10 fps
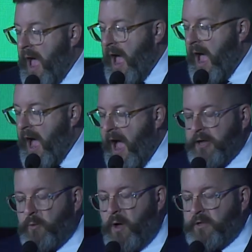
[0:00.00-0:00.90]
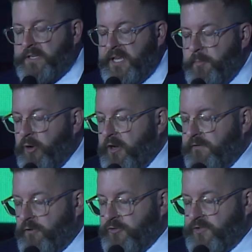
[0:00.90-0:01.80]
high quality ebook
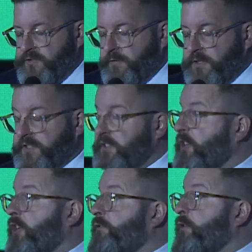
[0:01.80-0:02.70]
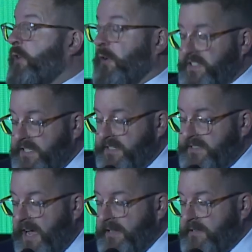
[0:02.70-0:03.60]
conversion services to convert their existing
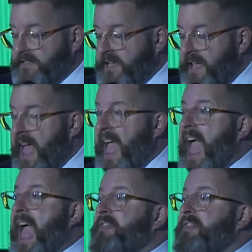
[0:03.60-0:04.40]
titles and